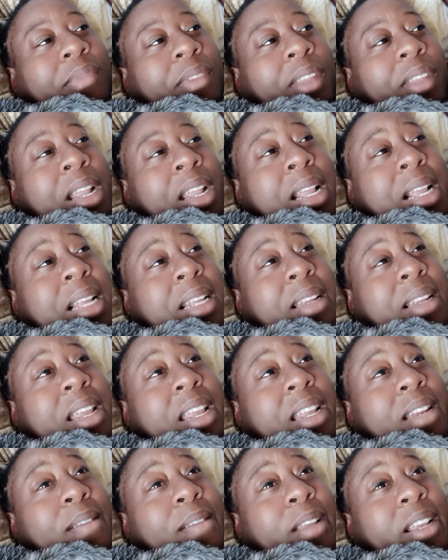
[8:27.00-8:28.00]

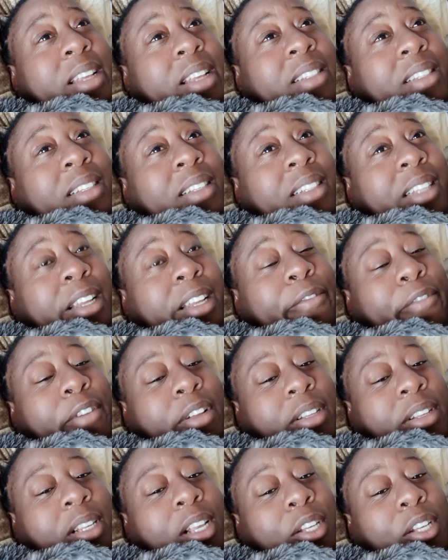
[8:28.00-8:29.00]
it's a
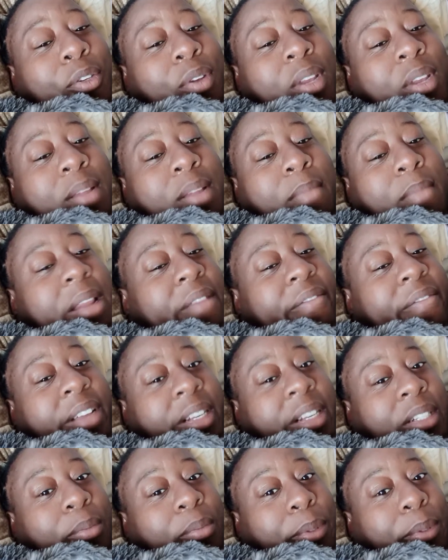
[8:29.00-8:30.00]
difference because you eat meat and
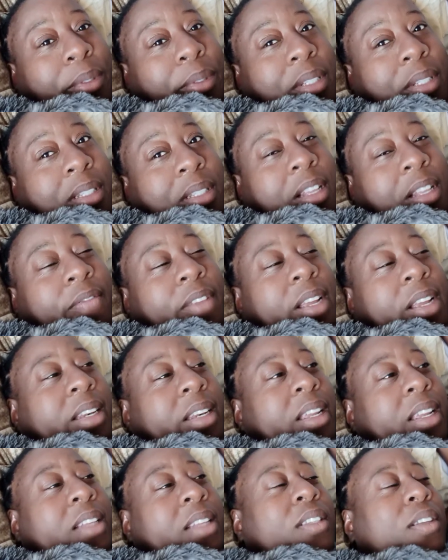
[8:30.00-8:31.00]
vegetables and stuff like
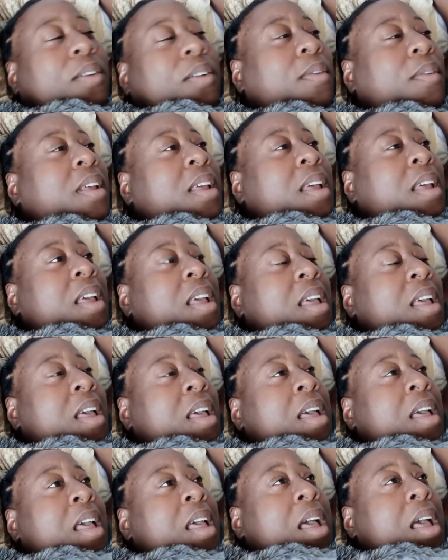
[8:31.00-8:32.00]
that. So
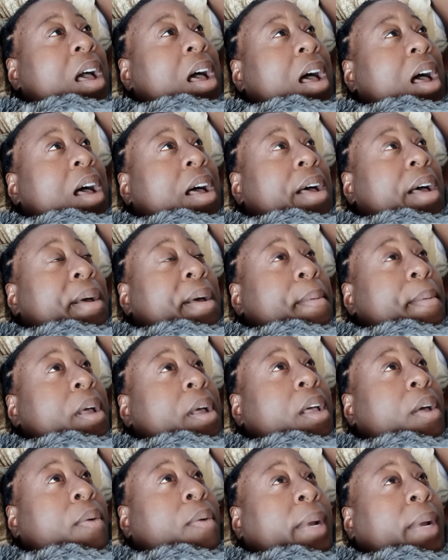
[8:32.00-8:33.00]

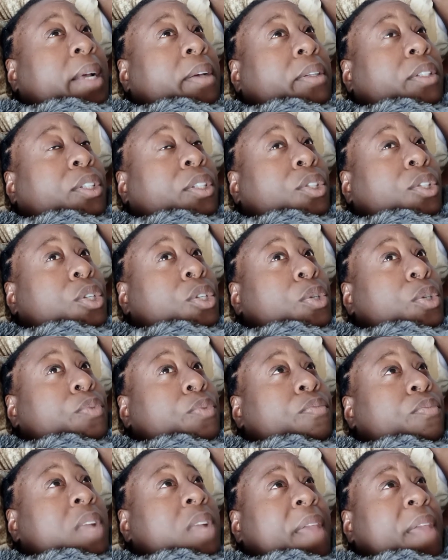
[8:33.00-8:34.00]
what else is
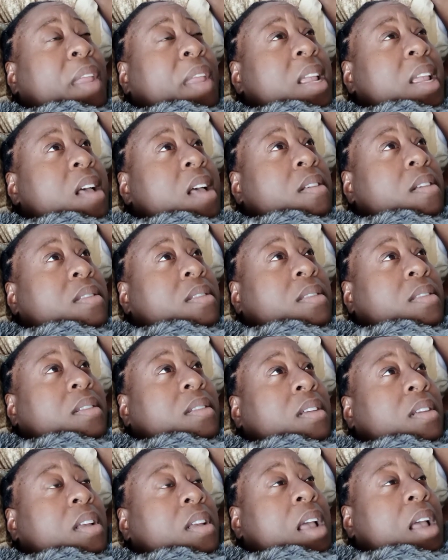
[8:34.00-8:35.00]
new? Nothing else.
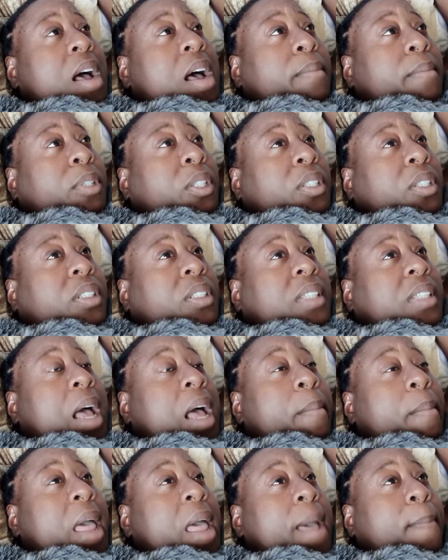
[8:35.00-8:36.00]
I'm
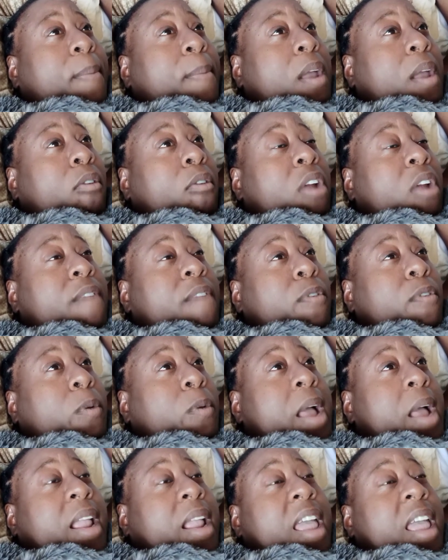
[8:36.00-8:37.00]
happy. I'm grateful
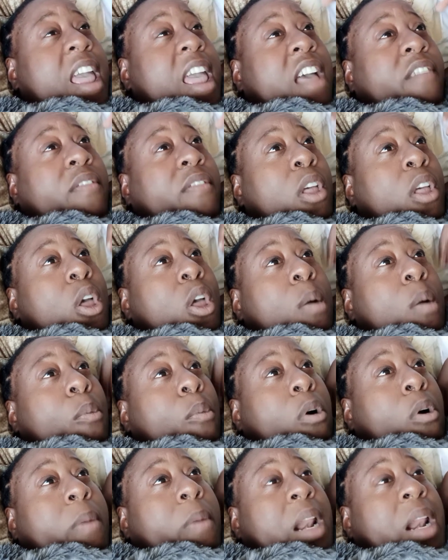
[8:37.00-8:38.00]
I can have
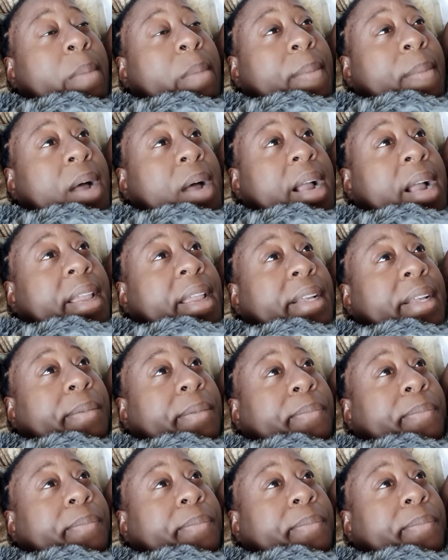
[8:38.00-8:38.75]
more money in my pocket.